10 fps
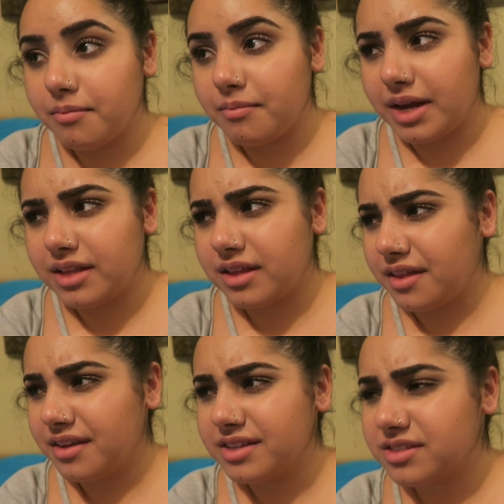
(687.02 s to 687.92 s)
Mainly,
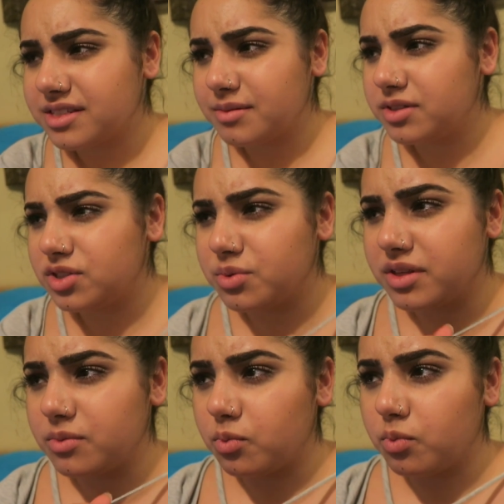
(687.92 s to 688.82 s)
I think it's got something to do
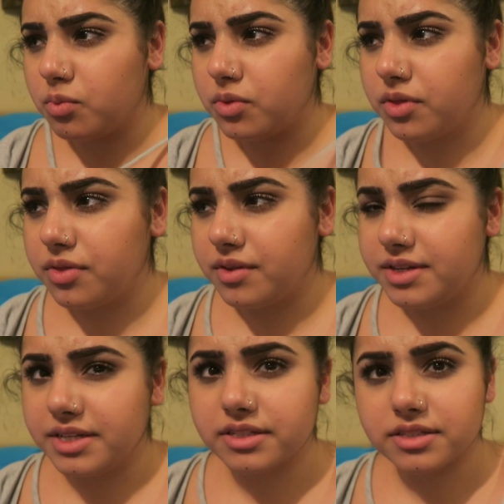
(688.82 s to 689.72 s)
with the
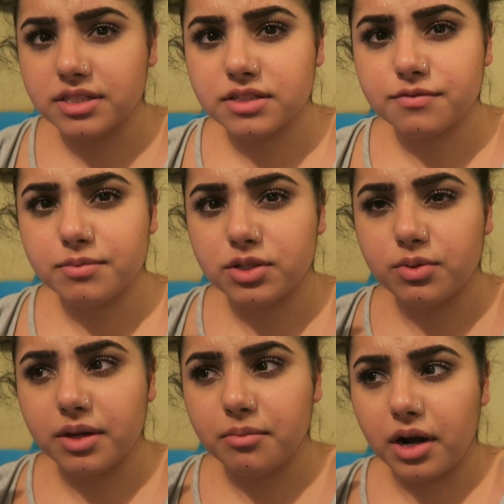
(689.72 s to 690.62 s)
distance
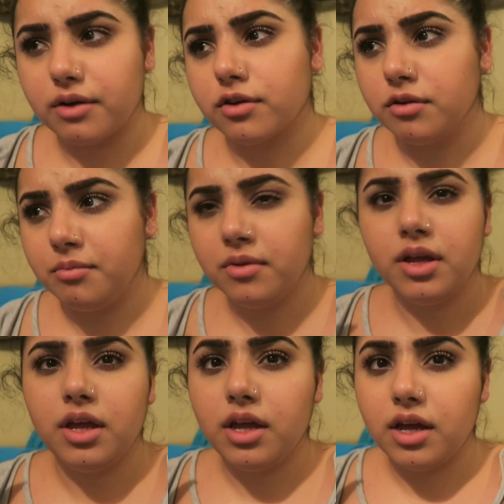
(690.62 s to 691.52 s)
between my room
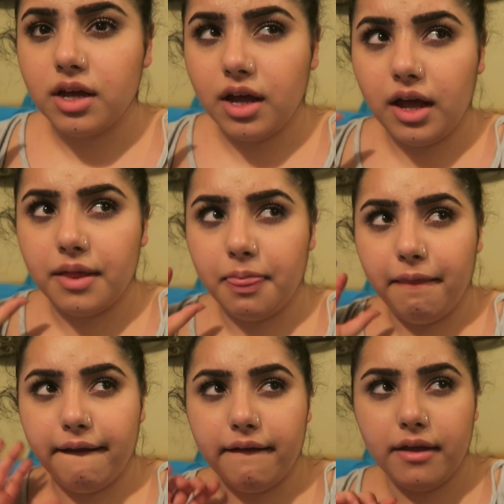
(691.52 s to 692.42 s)

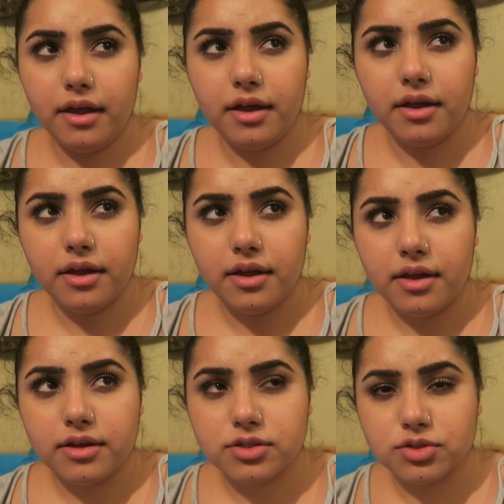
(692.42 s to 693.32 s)
and the
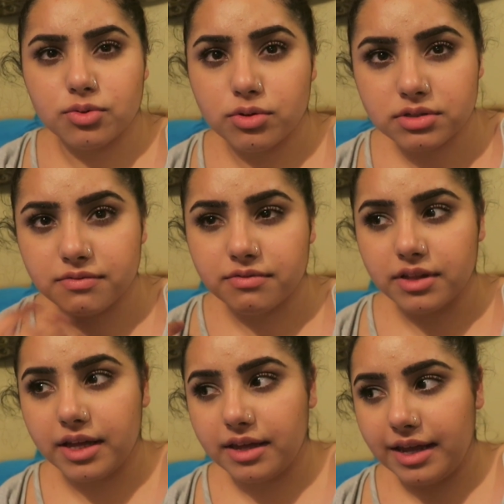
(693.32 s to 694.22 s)
source of
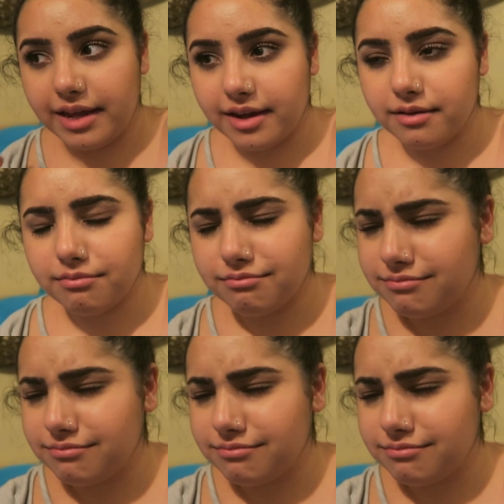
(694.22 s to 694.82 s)
the air.